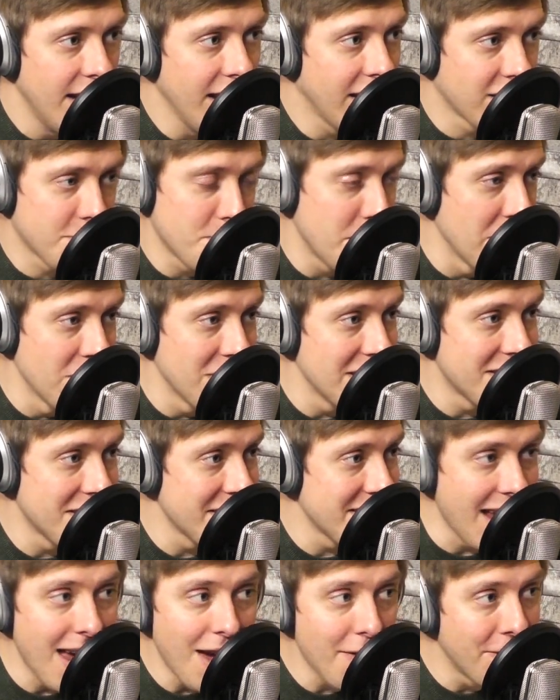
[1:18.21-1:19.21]

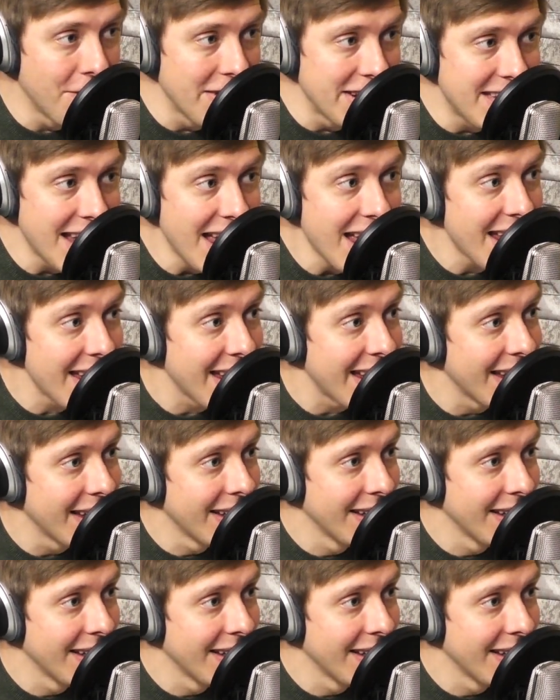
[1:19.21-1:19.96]
experiences every day.